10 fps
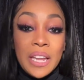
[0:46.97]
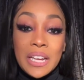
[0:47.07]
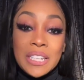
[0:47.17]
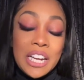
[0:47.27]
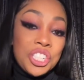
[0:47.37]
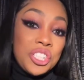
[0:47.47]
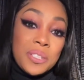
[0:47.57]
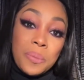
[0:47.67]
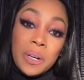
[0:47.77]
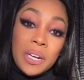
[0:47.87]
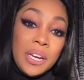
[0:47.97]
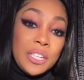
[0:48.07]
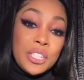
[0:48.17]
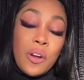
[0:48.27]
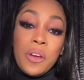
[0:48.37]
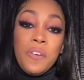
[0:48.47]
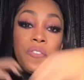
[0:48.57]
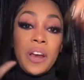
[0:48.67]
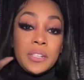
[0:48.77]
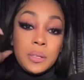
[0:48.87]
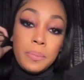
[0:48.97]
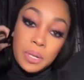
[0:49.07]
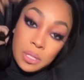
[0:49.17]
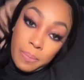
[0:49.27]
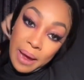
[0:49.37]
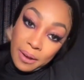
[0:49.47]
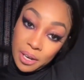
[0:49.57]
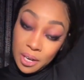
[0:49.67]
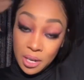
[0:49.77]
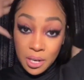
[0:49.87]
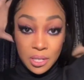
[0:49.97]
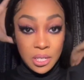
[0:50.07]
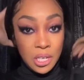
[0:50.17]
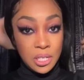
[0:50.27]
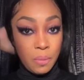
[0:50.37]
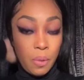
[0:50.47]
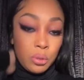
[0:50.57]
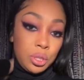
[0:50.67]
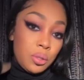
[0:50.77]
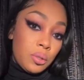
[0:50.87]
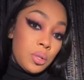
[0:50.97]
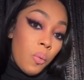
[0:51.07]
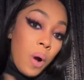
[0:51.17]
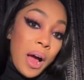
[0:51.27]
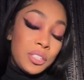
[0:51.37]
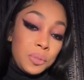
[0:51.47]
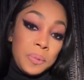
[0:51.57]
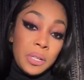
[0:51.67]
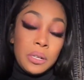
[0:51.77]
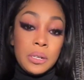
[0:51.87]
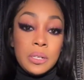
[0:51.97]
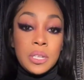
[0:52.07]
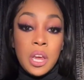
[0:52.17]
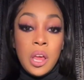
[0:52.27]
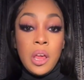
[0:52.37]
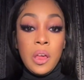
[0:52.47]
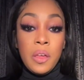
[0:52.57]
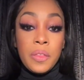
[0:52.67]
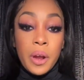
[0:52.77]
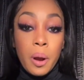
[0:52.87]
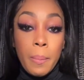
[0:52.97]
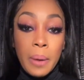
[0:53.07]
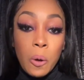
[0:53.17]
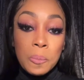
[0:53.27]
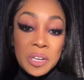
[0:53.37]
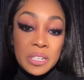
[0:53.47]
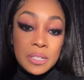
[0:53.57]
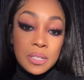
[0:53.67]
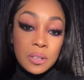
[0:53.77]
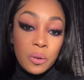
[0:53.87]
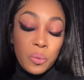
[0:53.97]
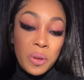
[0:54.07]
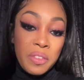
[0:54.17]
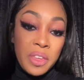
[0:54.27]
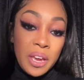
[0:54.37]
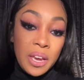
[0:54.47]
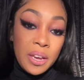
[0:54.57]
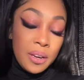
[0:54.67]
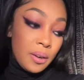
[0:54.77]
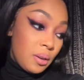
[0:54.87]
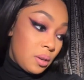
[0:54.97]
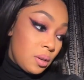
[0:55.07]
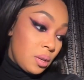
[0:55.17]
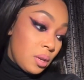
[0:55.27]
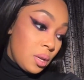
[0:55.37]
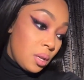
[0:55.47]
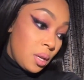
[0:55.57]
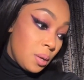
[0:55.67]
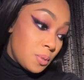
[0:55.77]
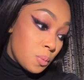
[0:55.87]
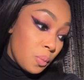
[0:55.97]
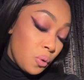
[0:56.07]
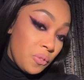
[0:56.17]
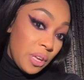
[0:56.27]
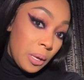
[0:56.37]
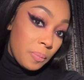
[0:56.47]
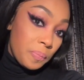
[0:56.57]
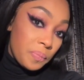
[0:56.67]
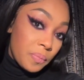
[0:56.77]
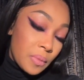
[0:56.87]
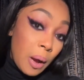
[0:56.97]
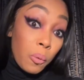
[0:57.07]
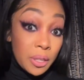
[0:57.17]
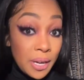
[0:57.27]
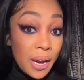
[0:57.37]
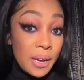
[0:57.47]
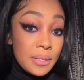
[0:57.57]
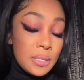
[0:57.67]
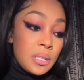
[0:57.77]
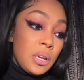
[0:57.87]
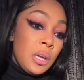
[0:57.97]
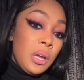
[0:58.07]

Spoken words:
That's just what it is. No ifs, ands, or buts about it. It's emotional to watch because there are moments within Nip's movie, I Want to Dance.